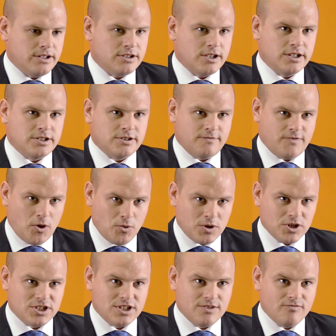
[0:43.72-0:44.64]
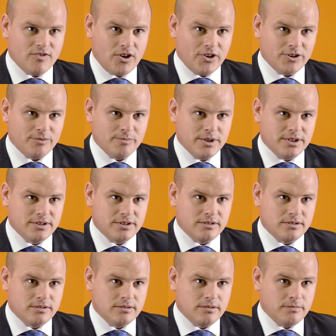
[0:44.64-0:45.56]
It's a focused
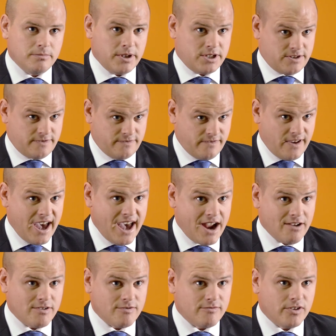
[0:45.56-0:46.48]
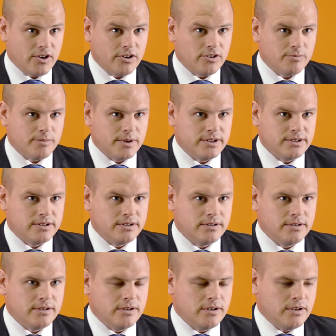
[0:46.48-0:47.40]
environment, it's a fair environment,
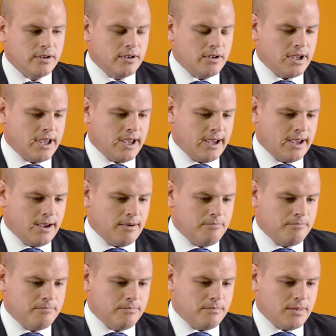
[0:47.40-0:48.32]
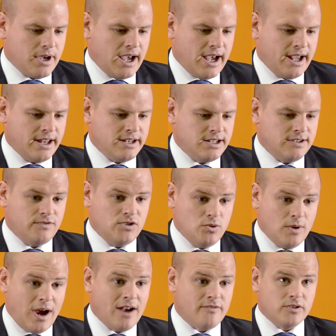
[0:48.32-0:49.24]
and if
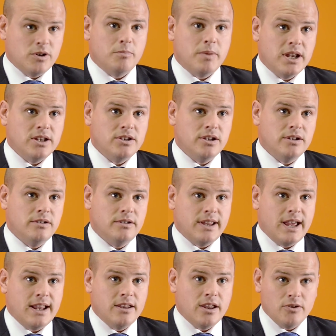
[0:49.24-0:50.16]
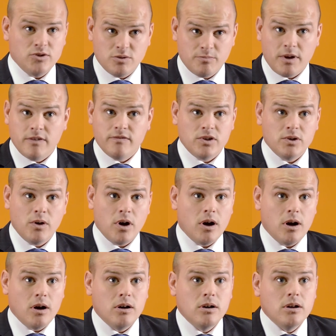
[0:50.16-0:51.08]
you have an opinion, then those above you
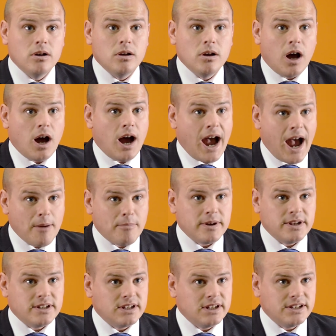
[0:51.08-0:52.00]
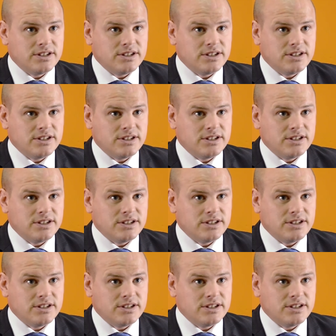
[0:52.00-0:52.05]
are happy to